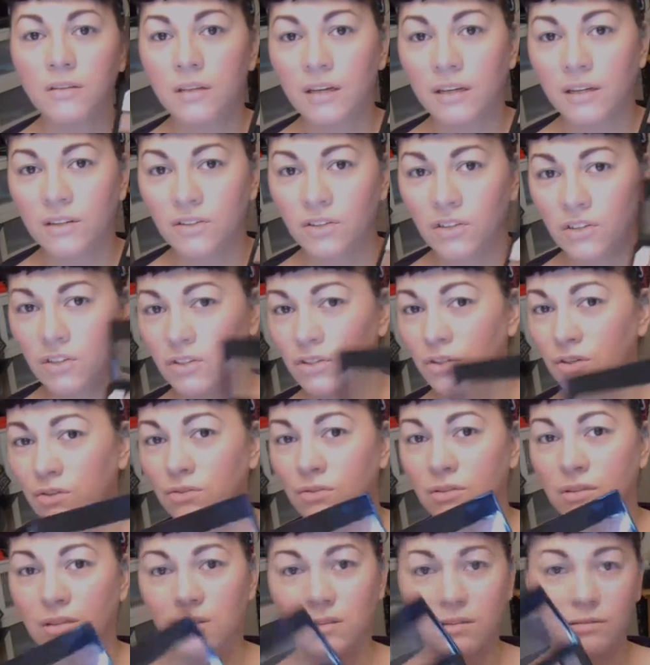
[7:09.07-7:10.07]
I could just
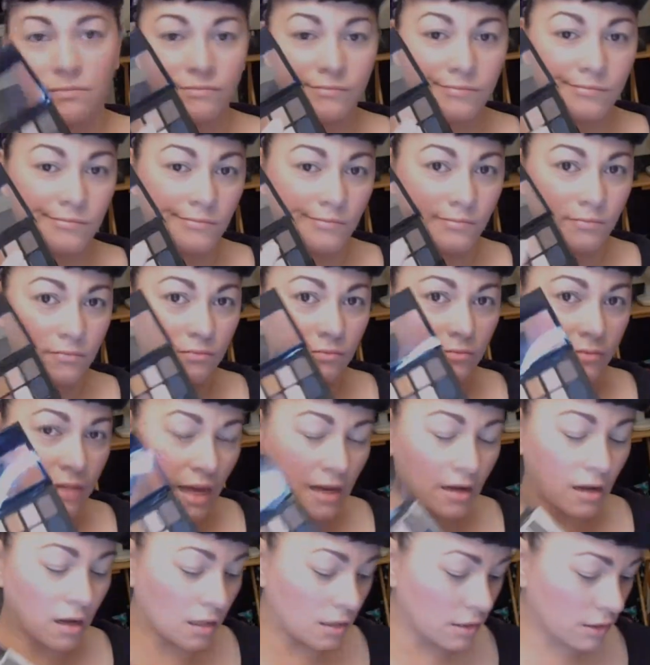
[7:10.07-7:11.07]
use
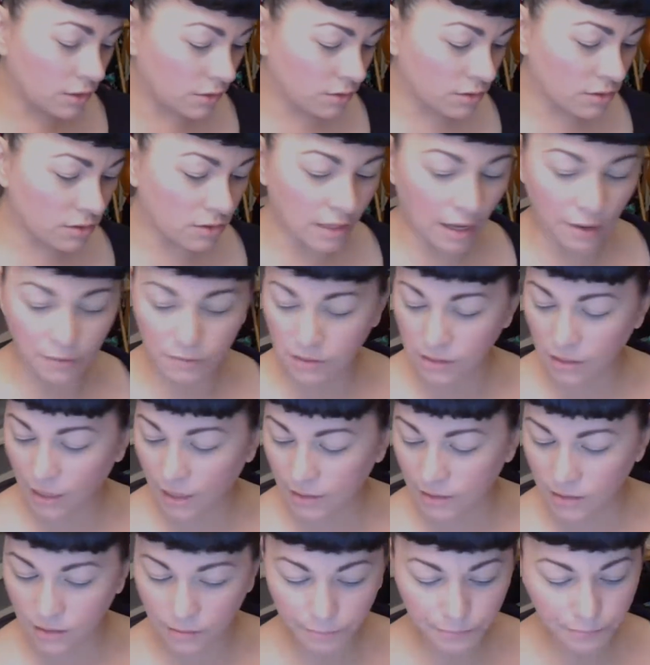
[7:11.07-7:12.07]
that color, so that was
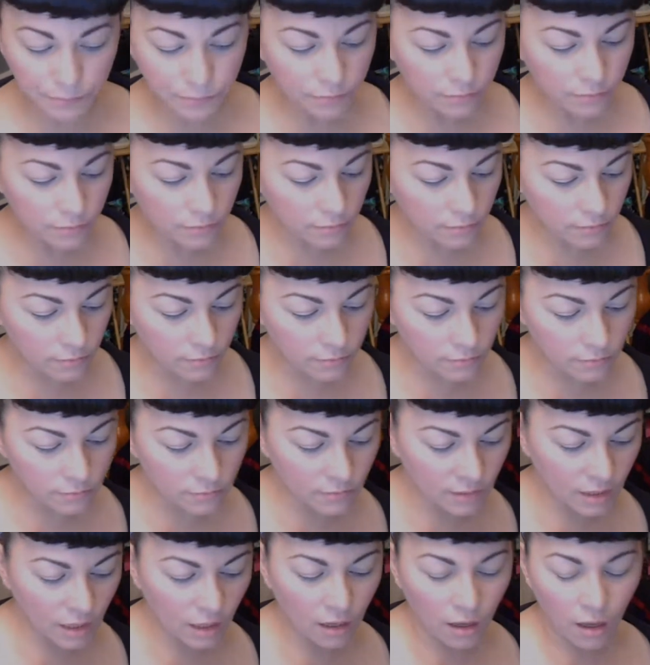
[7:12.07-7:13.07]
nice.
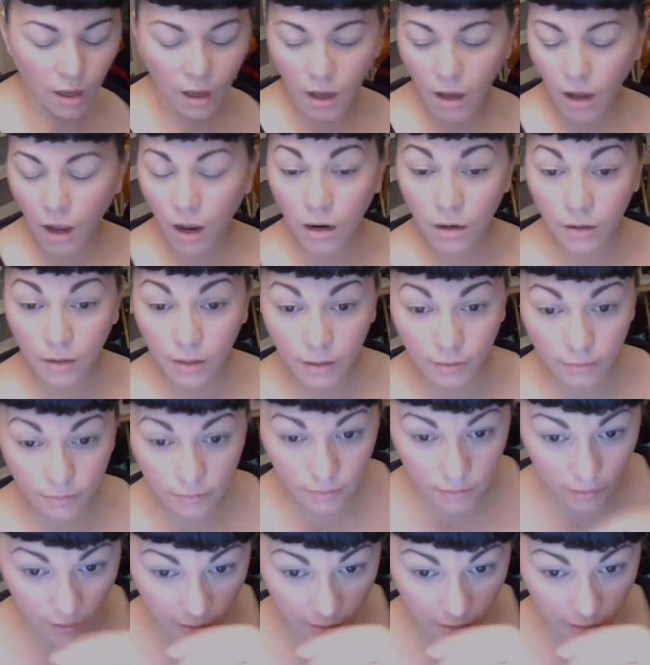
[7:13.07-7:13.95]
Alright, so